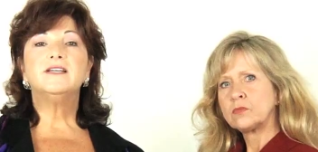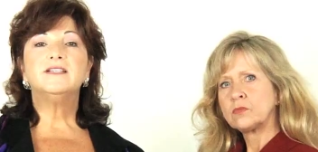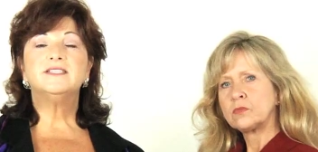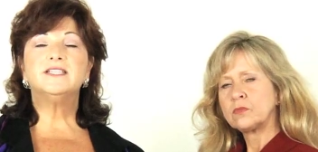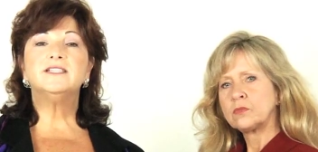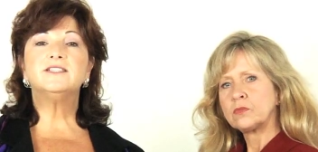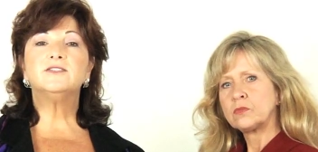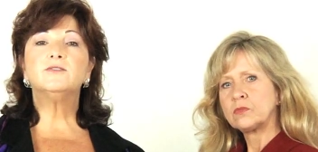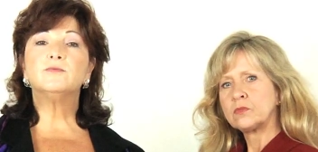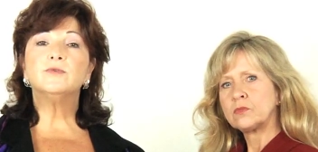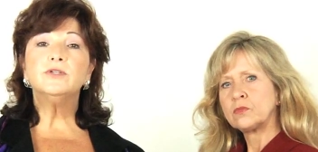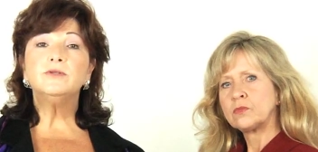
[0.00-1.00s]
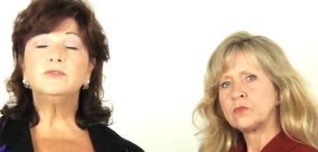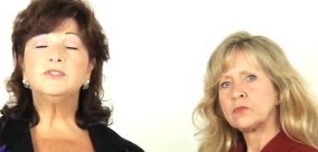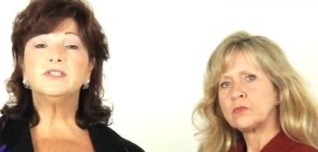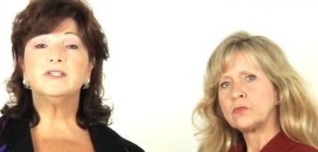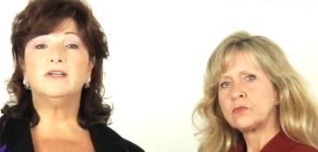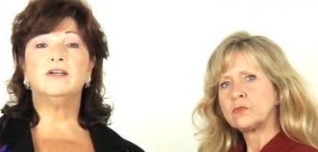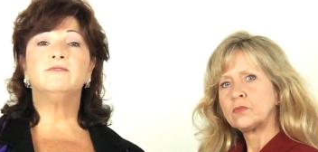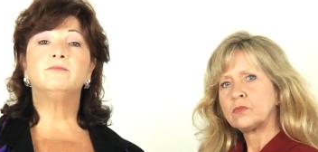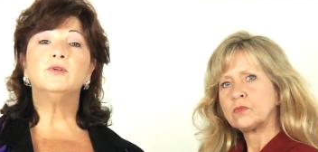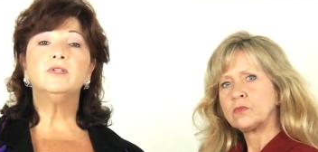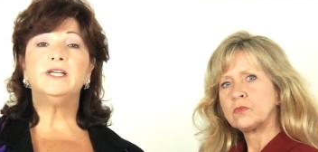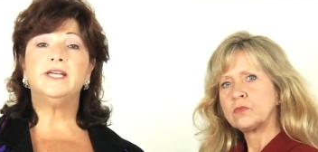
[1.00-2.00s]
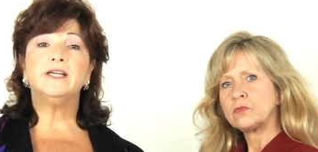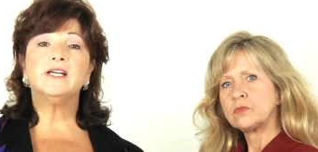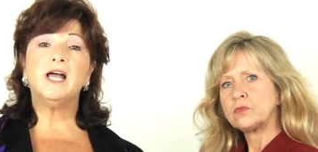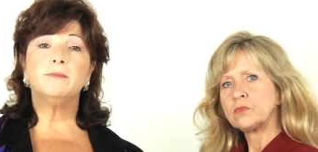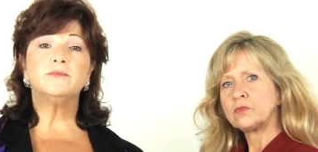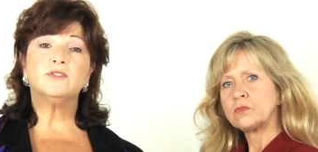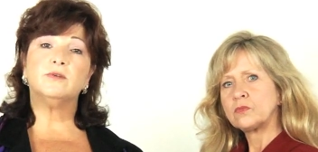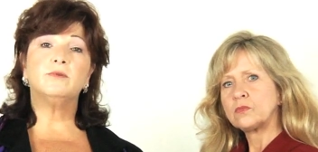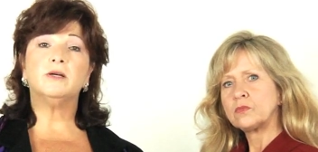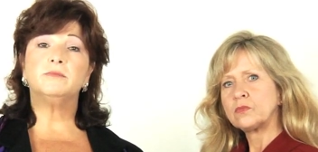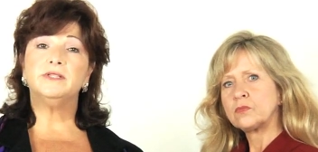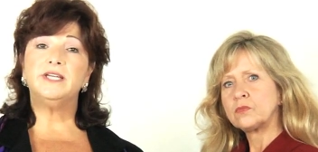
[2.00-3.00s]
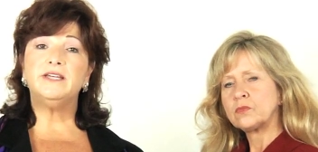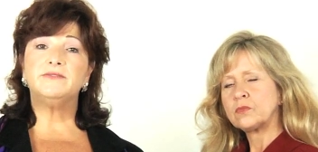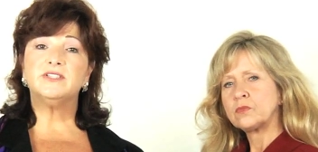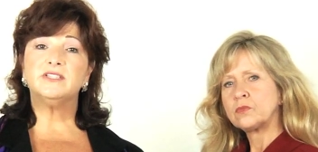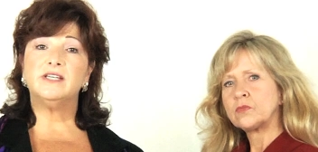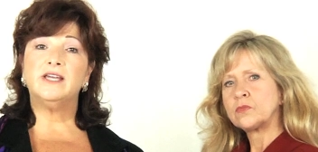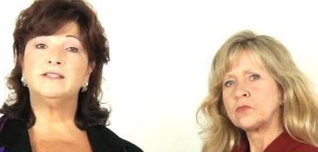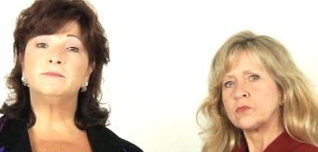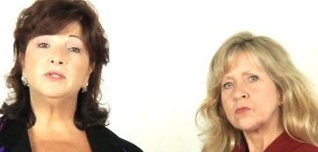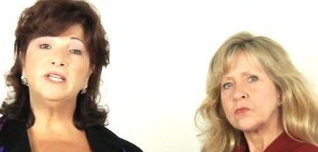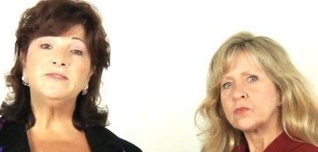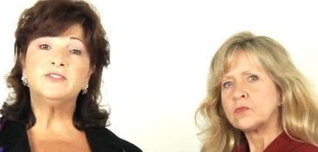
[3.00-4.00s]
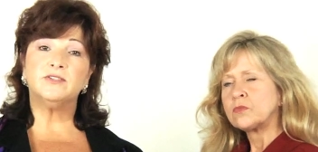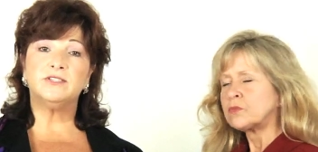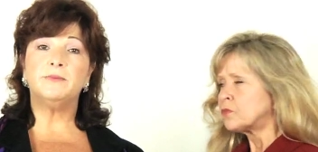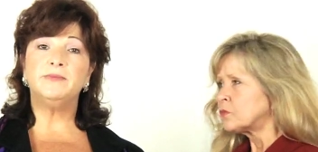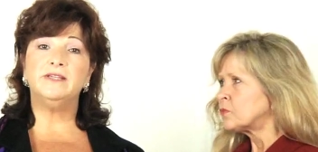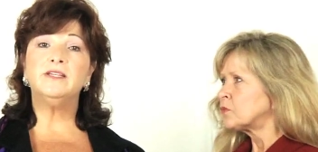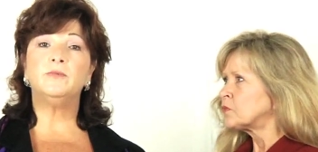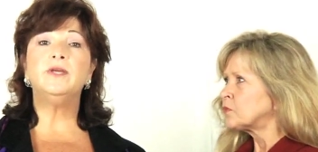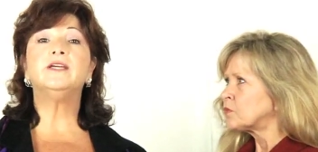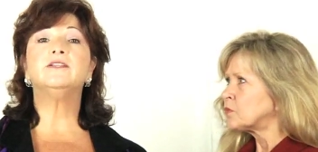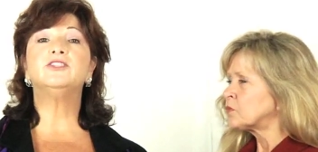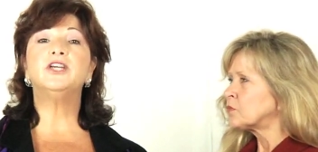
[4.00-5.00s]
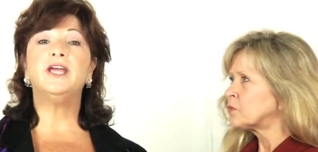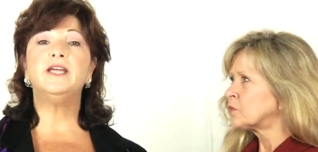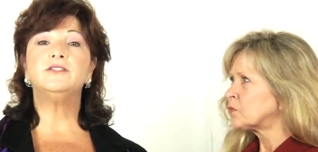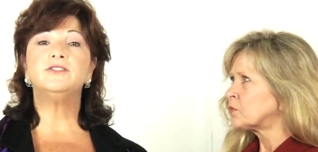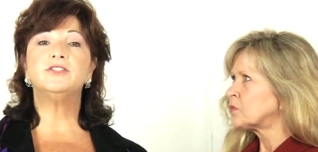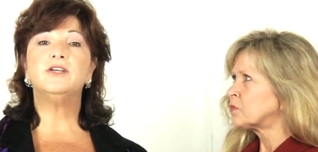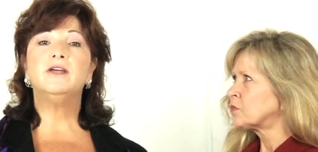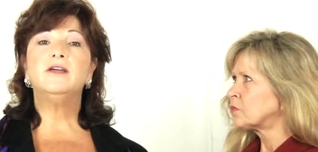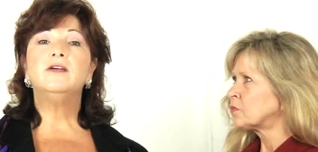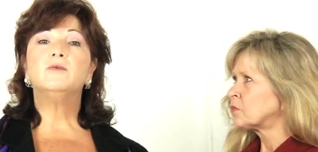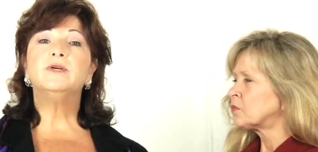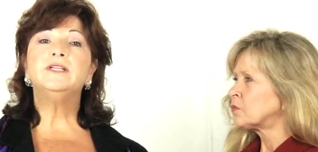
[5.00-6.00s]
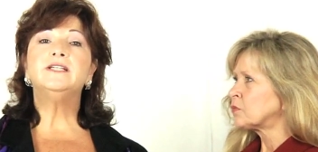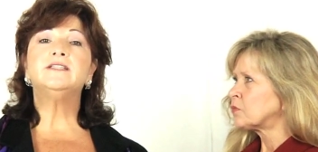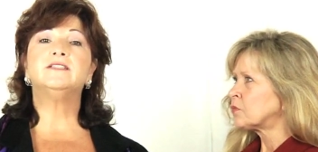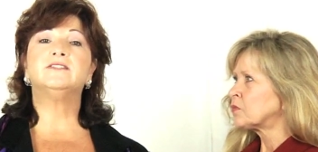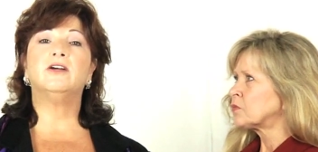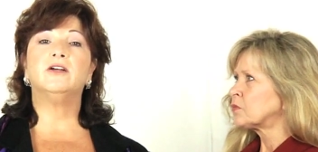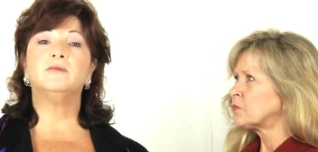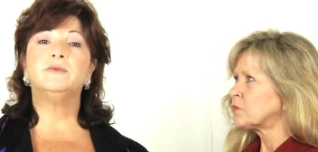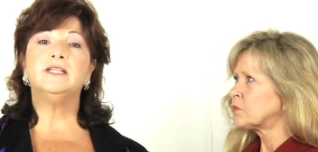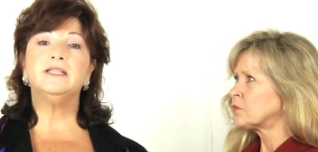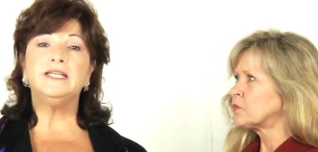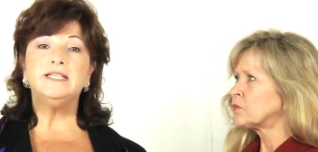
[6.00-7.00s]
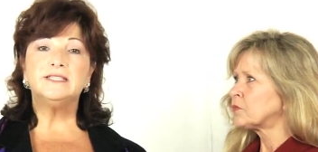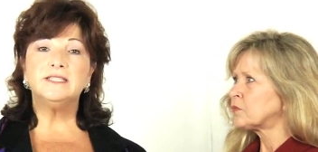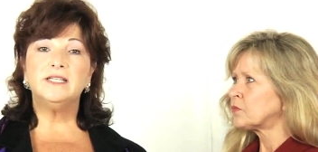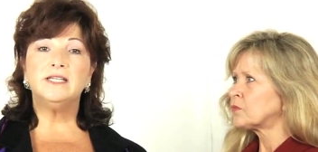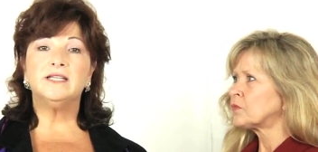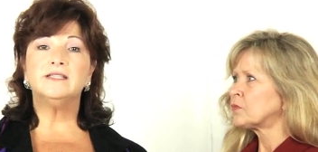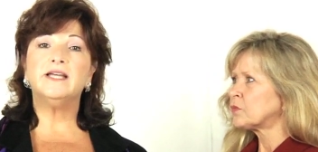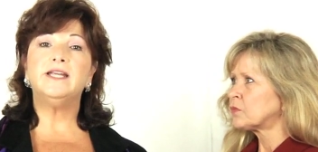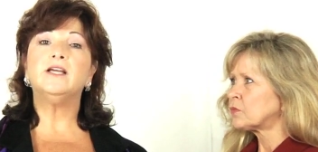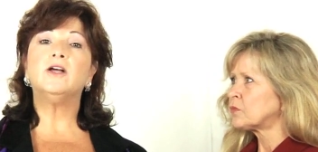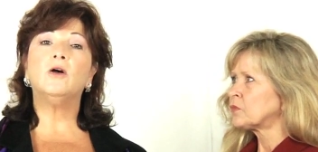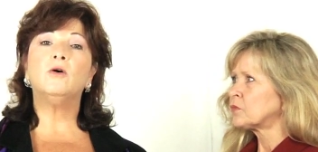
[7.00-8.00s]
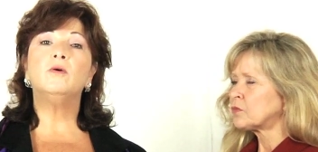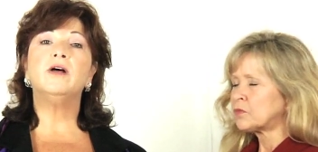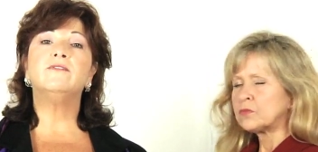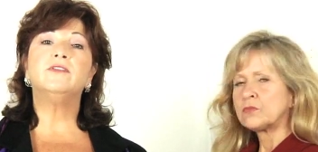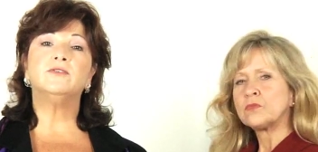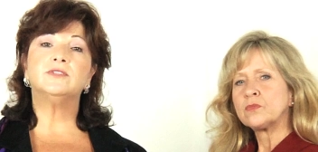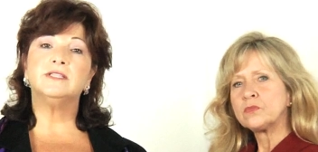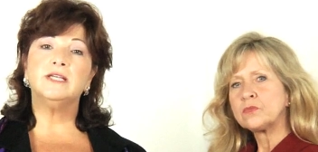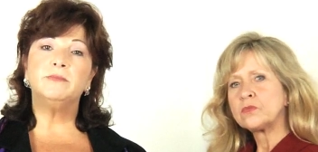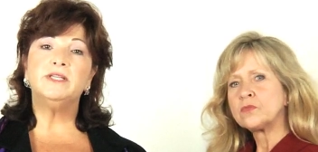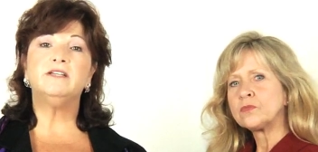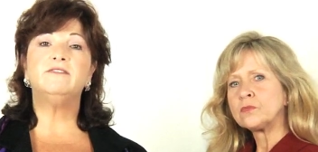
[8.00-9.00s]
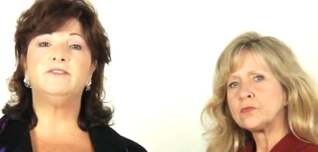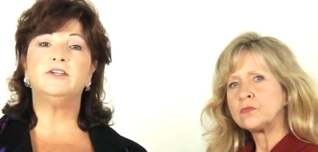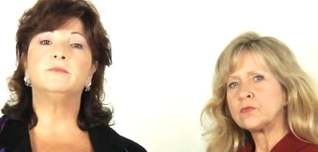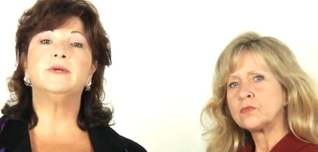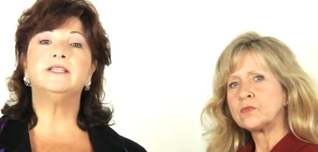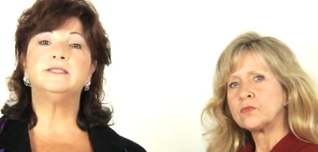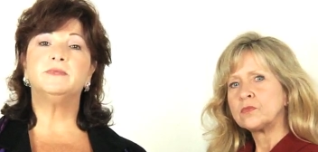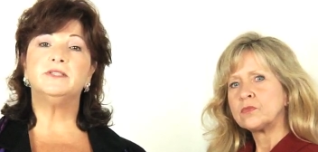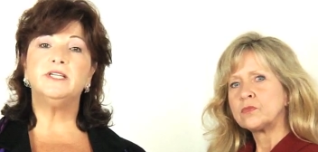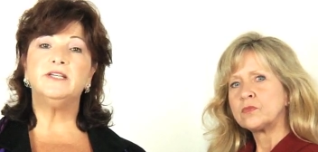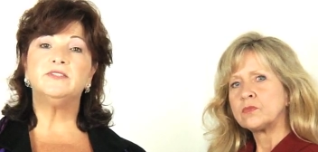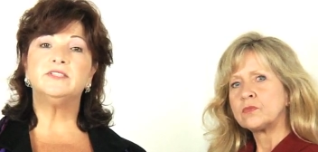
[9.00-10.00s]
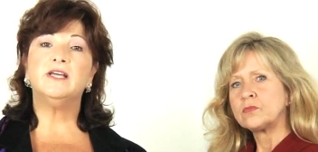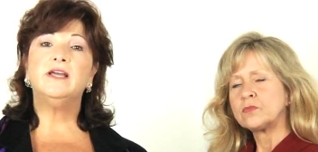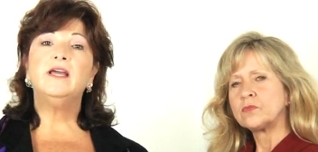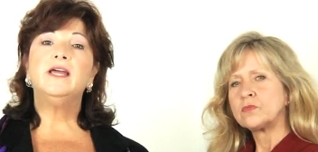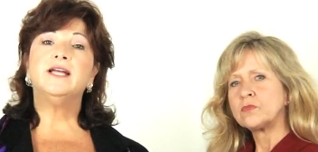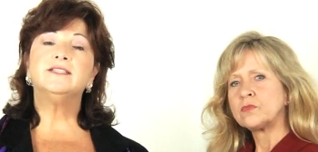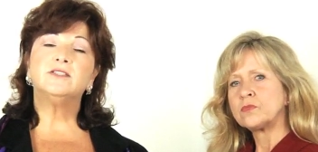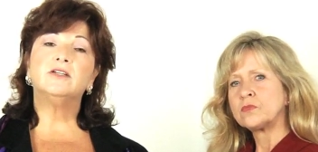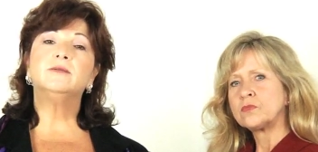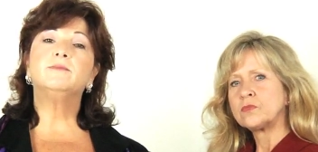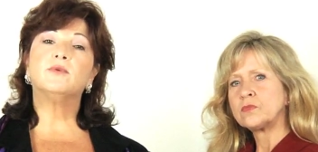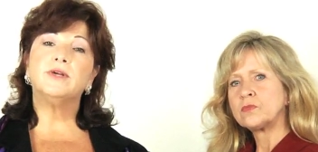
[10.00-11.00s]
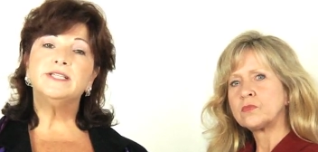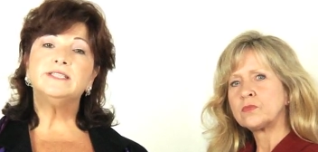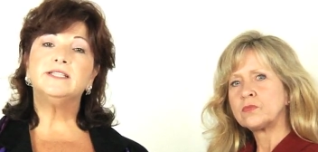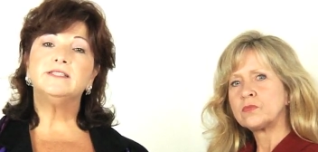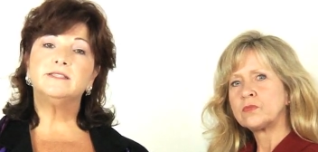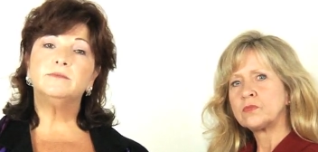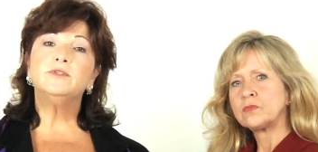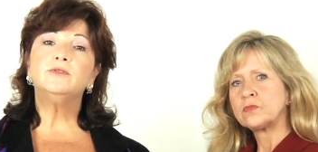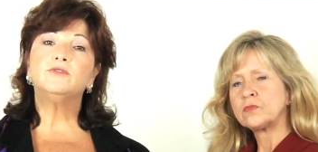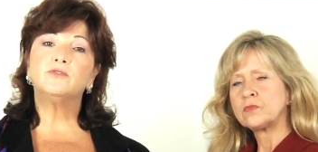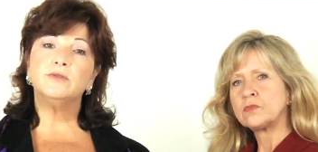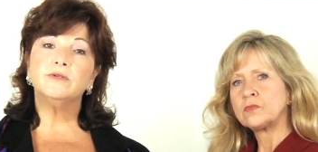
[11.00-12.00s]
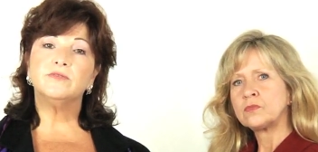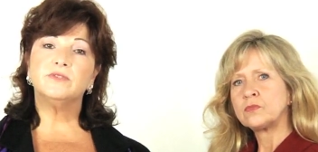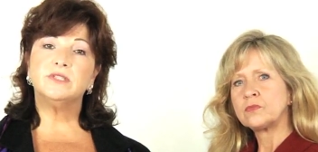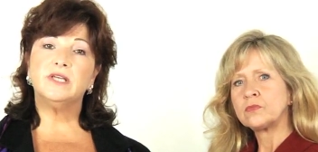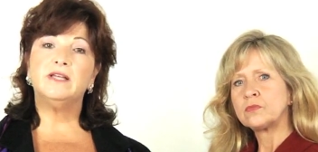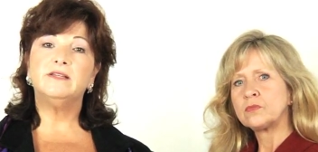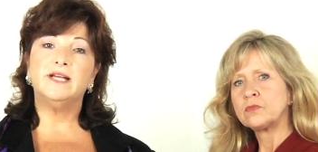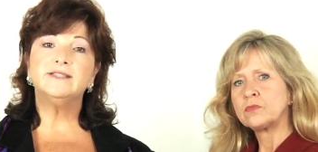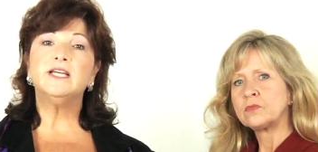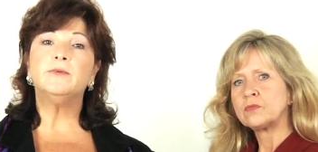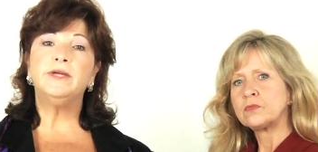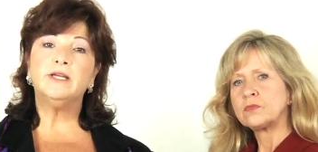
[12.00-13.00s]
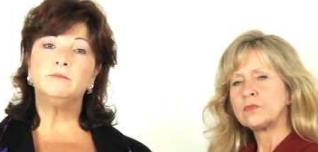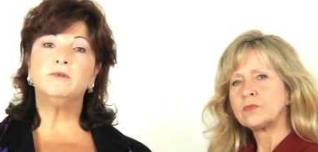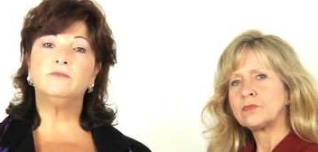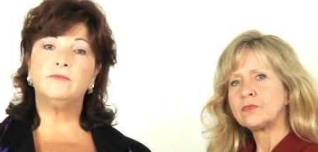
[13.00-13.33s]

Speaker 1: Since the root of bullying comes from our beliefs, and beliefs are something that we can change. We need to start releasing and letting go of those limited fear based beliefs and start embracing some new truths. And that's how we can move